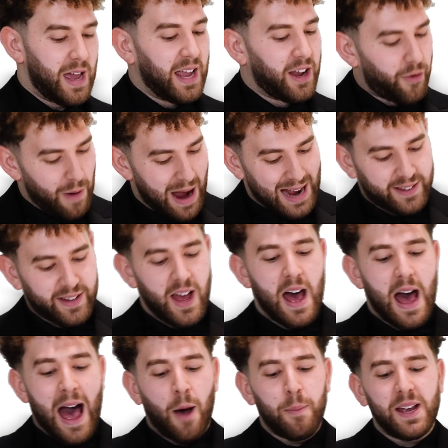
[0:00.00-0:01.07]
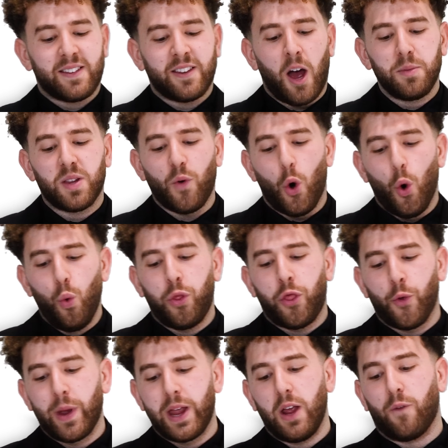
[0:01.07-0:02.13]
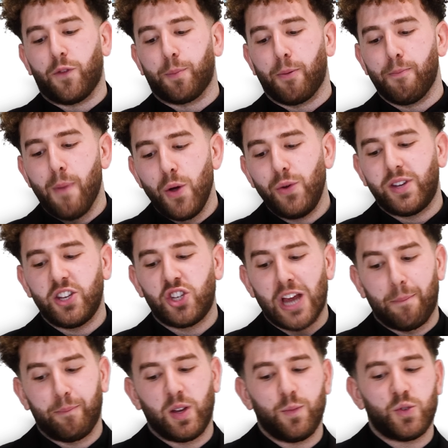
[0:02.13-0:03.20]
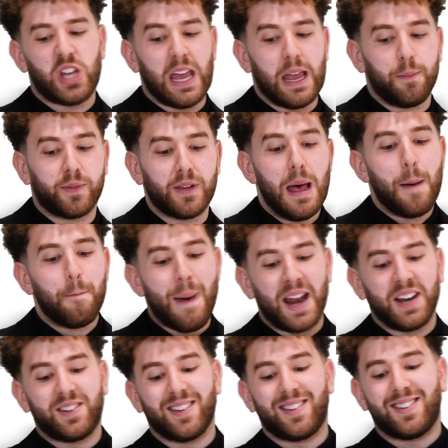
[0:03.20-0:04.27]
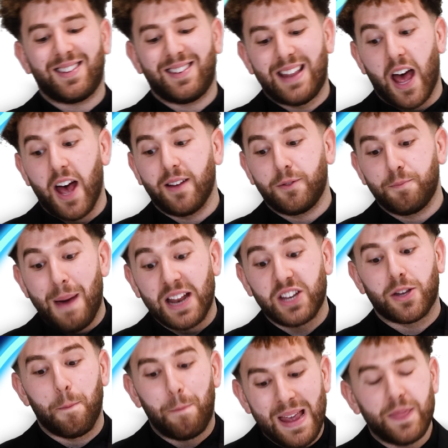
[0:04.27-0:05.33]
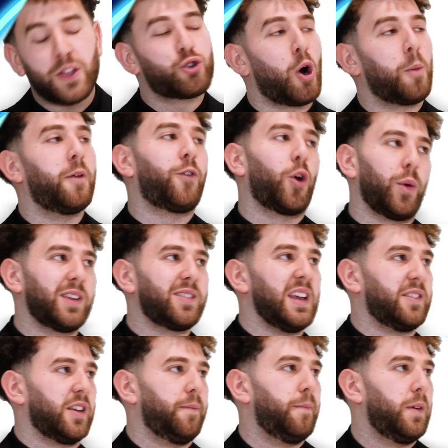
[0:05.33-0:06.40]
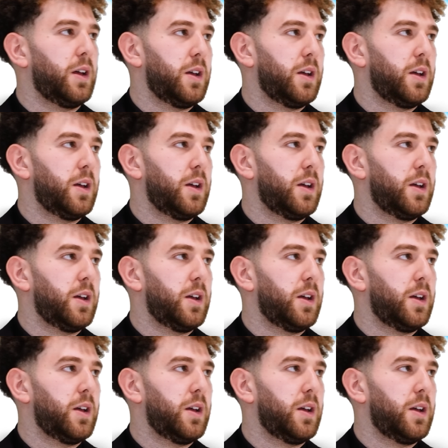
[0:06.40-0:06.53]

Incorrect. How many times have all three of the promoted Championship teams managed to uh, managed to beat the drop the following season?